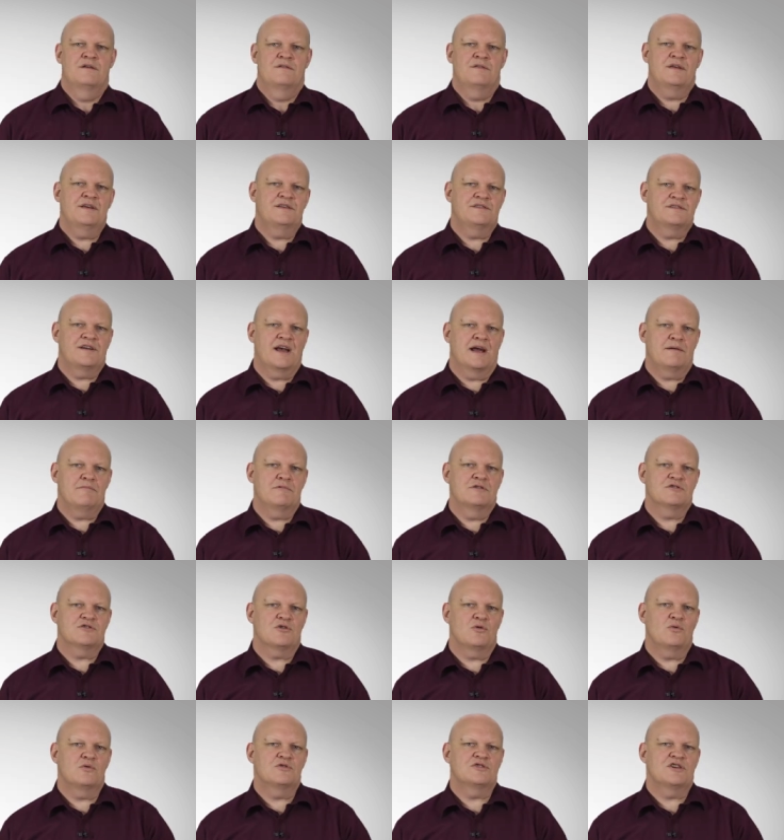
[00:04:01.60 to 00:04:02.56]
These cameras
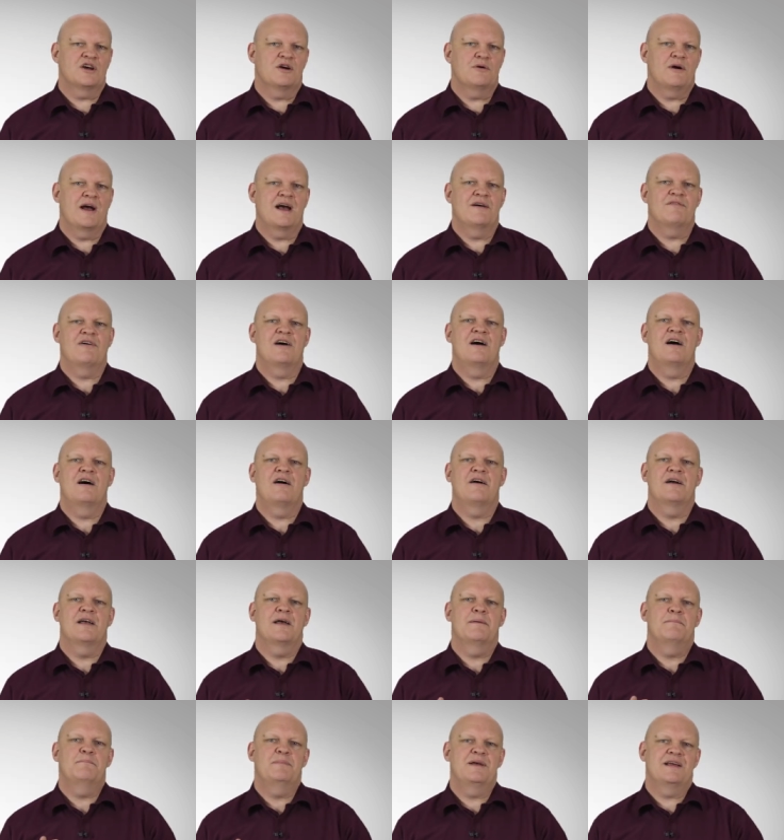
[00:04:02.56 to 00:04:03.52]
also have a
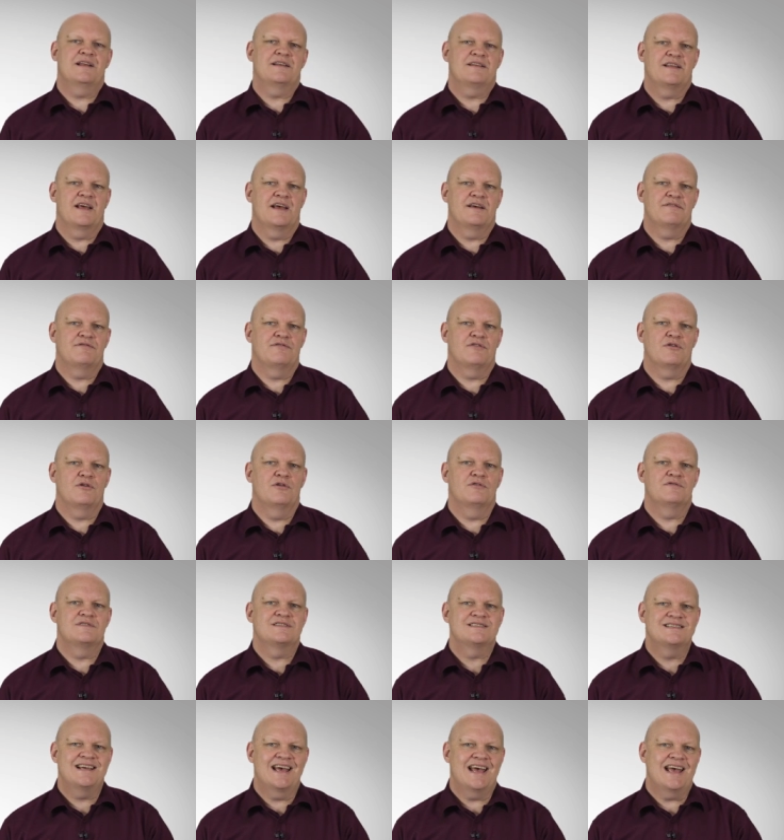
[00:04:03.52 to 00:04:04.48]
higher bit depth
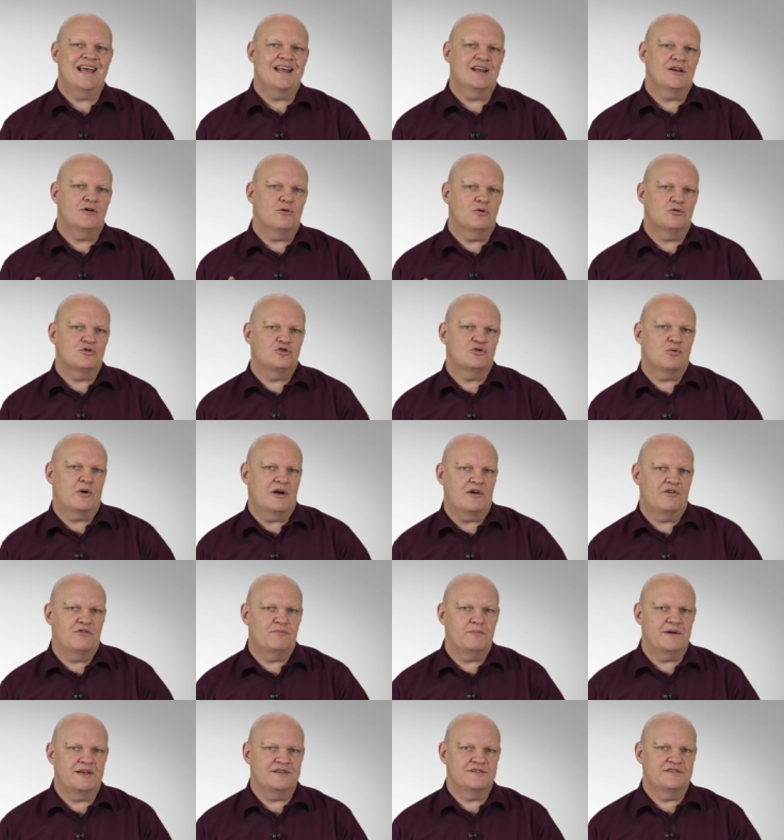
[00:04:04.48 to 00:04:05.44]
of 10 or
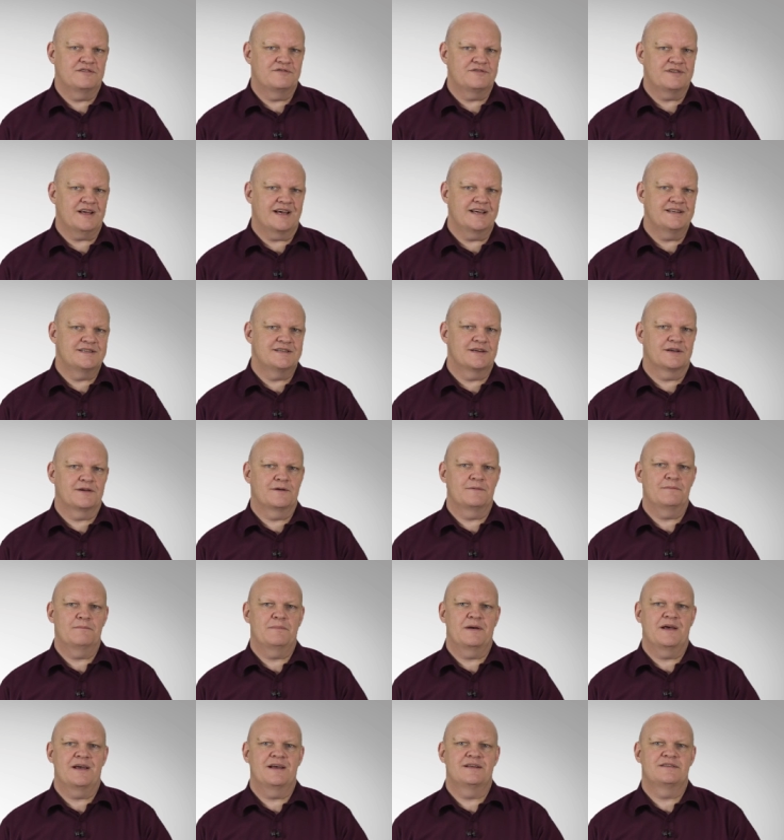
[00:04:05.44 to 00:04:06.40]
12 bits of data
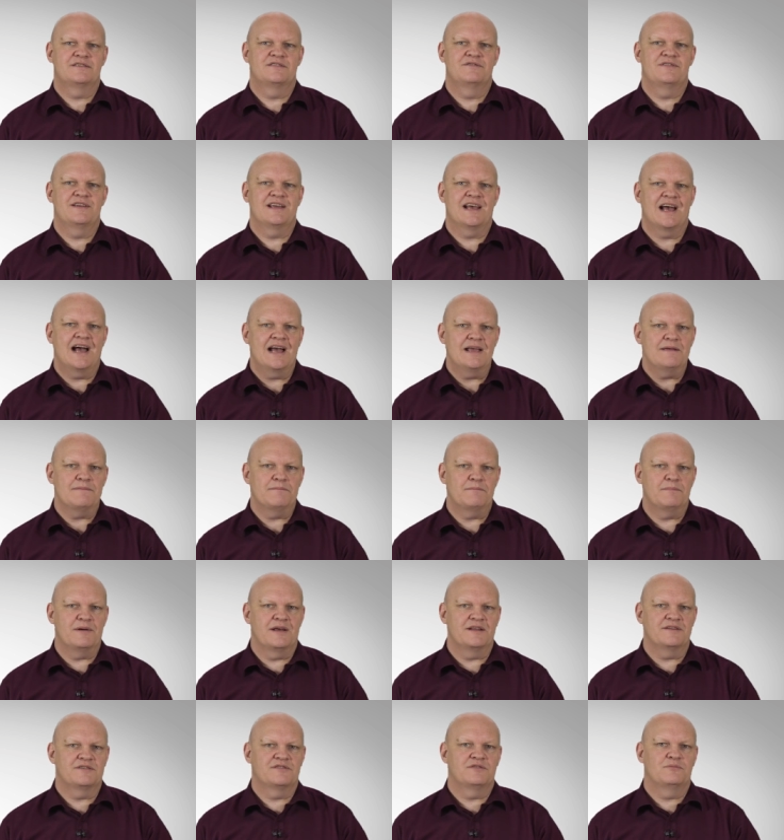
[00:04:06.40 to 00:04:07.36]
compared to the 8
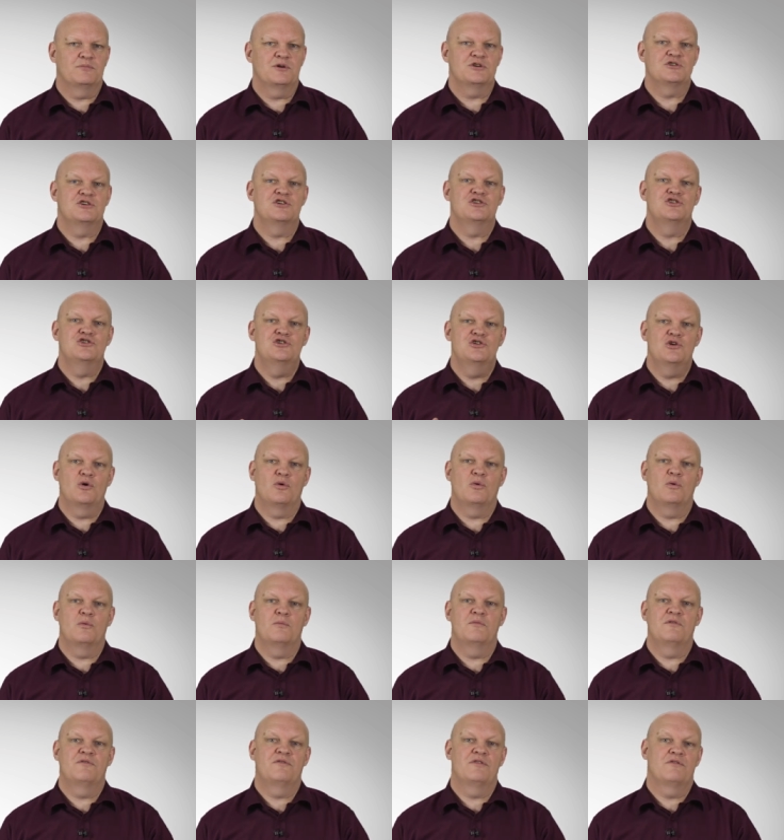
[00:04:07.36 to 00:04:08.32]
bits which is
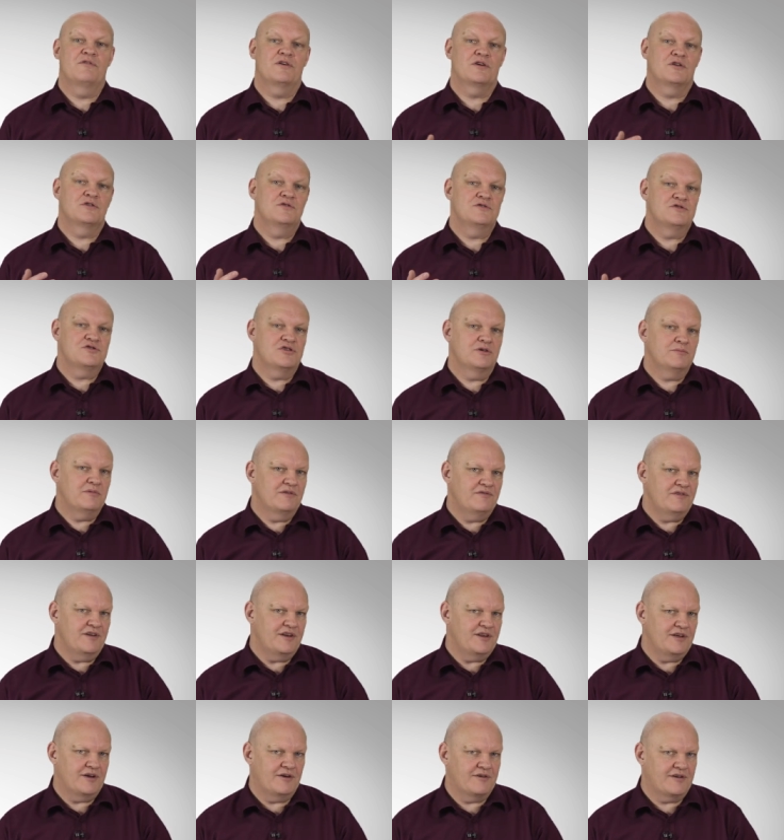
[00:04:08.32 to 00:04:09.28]
norm for the consumer
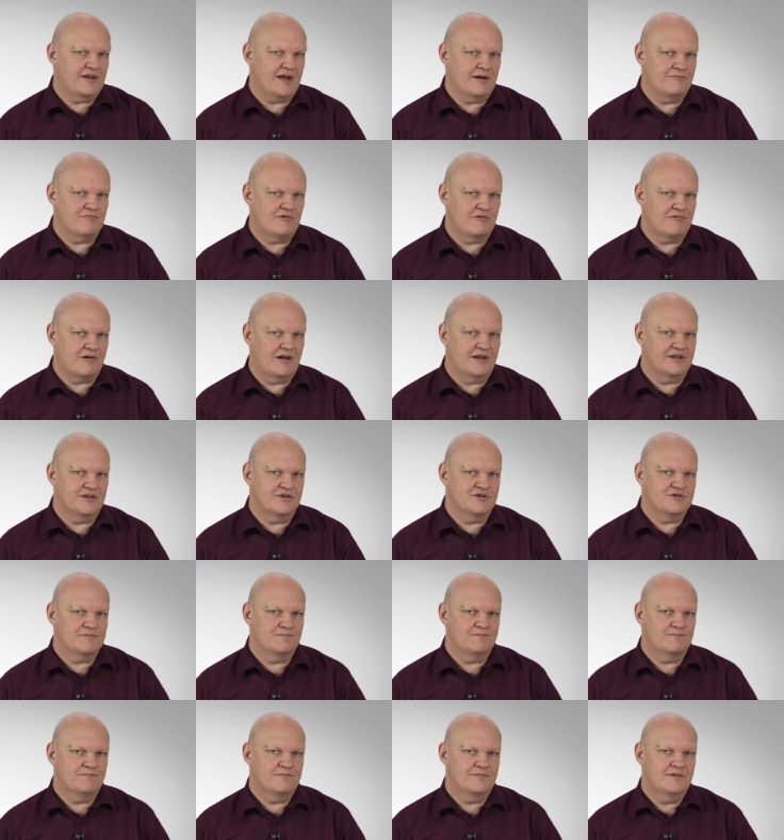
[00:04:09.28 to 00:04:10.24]
video camera range.